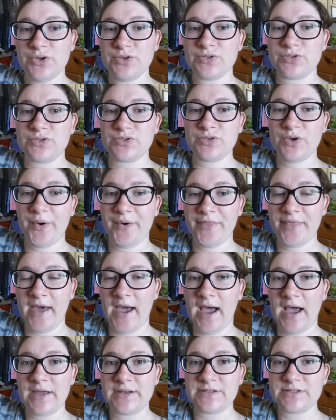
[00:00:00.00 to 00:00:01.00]
so
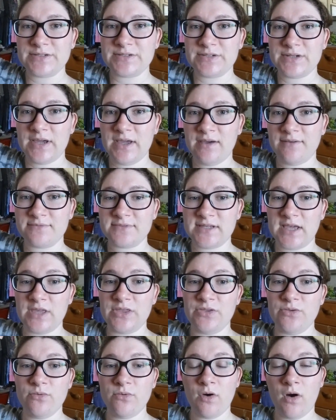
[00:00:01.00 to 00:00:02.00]
that if, say,
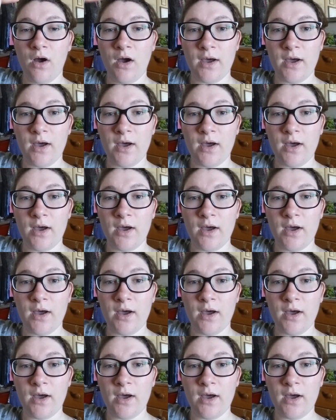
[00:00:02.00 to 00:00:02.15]
you are